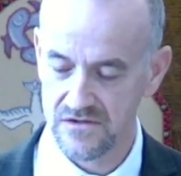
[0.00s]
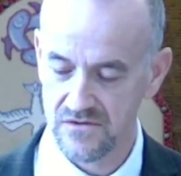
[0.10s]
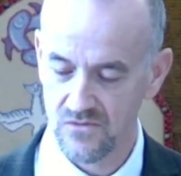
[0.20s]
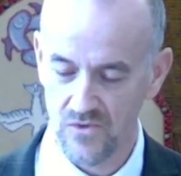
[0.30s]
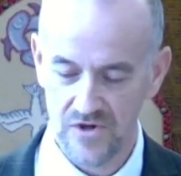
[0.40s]

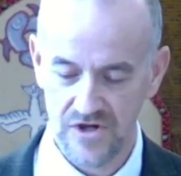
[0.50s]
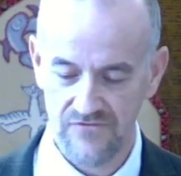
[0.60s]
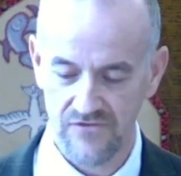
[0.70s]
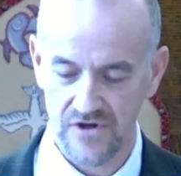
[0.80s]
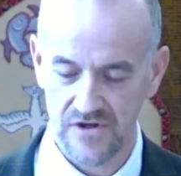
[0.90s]
We're
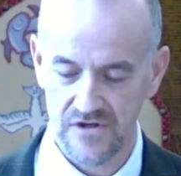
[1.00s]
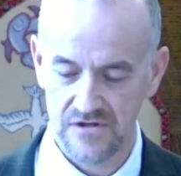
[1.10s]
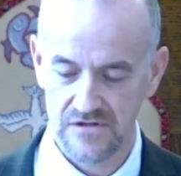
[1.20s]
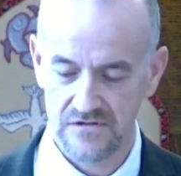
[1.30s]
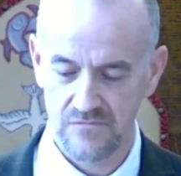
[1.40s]
different,
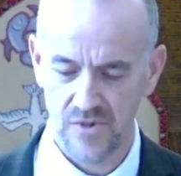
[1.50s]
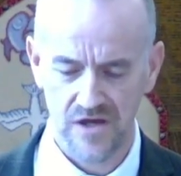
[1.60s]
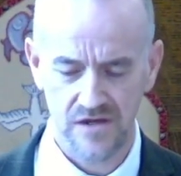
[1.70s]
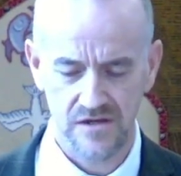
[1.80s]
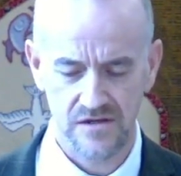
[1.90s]

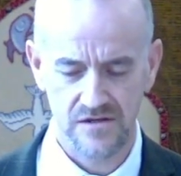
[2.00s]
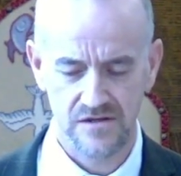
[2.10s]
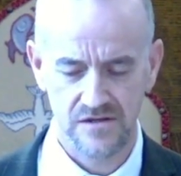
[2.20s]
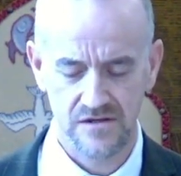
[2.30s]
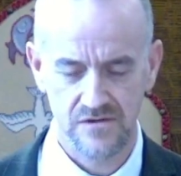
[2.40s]
but
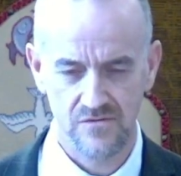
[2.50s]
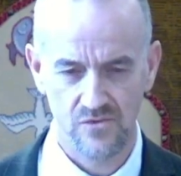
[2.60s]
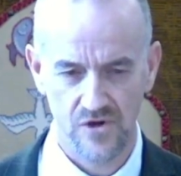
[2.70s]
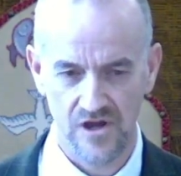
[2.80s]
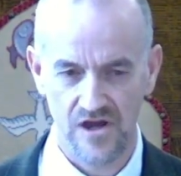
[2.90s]
we're
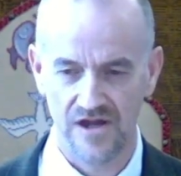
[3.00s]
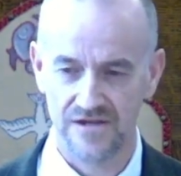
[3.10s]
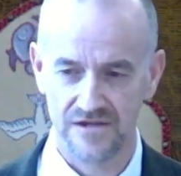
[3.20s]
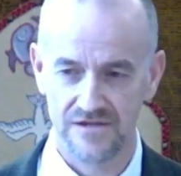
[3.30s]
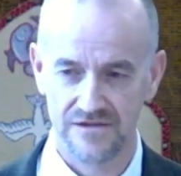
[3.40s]
not
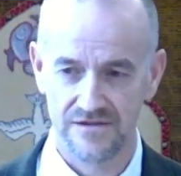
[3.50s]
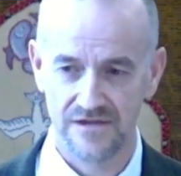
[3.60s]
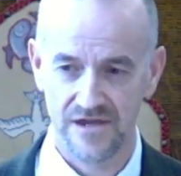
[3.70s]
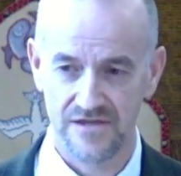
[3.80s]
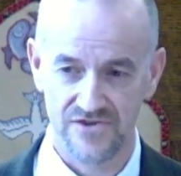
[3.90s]

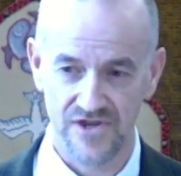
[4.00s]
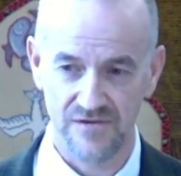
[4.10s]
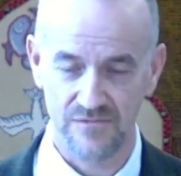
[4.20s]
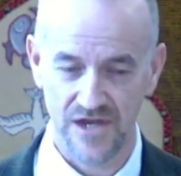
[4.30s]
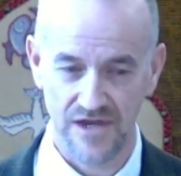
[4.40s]
at the
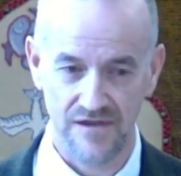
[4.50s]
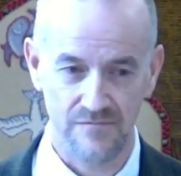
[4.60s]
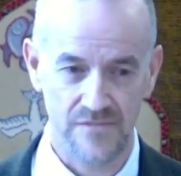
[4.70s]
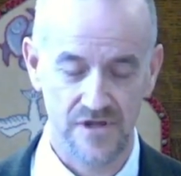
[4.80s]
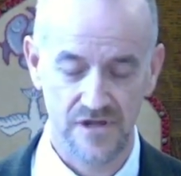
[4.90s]
same time.
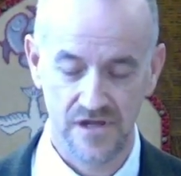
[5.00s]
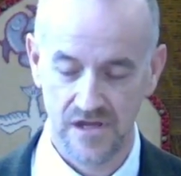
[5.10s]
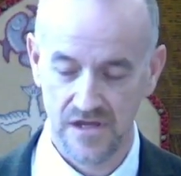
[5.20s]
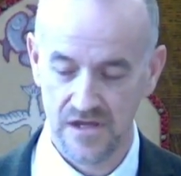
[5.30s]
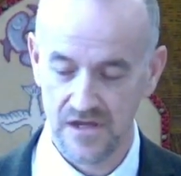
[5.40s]

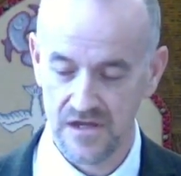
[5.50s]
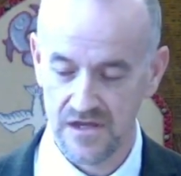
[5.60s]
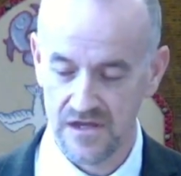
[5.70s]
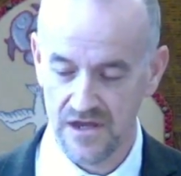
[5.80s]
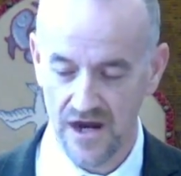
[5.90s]

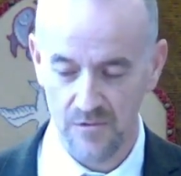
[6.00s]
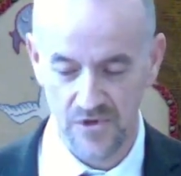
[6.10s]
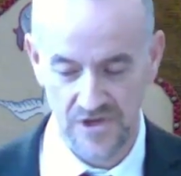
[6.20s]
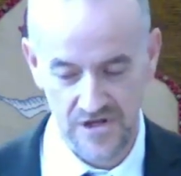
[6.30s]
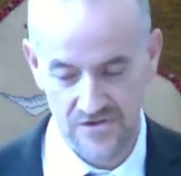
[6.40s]
Our
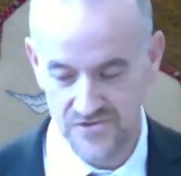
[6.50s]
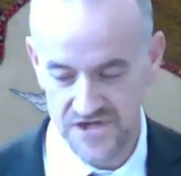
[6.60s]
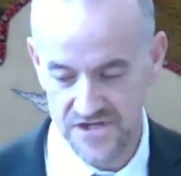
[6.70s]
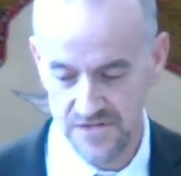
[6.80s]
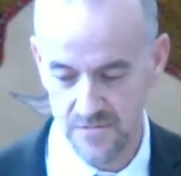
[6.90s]
political
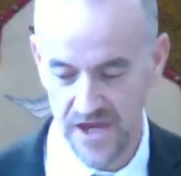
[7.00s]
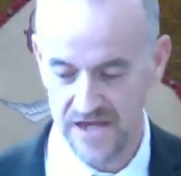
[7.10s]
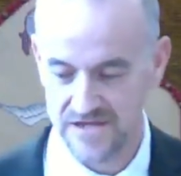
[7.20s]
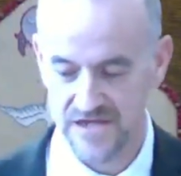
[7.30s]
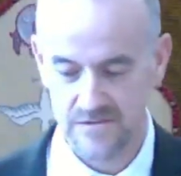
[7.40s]
system
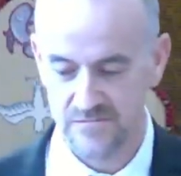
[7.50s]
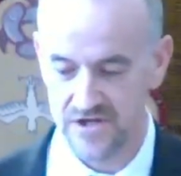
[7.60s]
can't seem to do